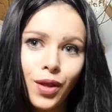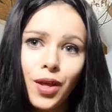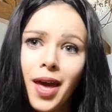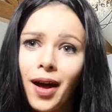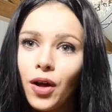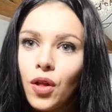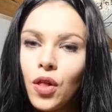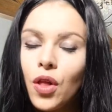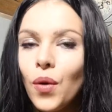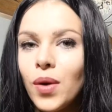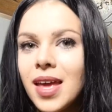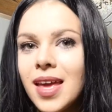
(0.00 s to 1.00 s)
Yeah,
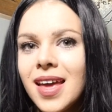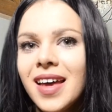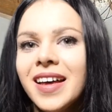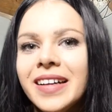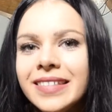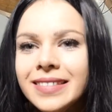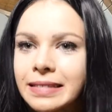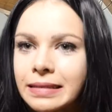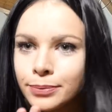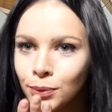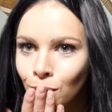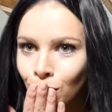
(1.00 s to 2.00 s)
Khloe.
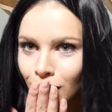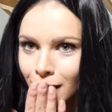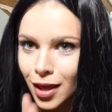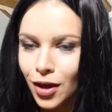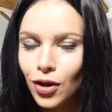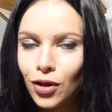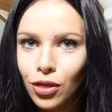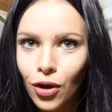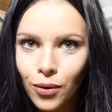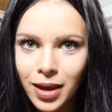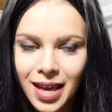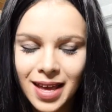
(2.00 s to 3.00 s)

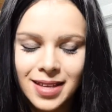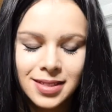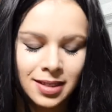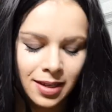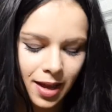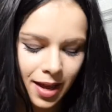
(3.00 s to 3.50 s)
Khloe hasn't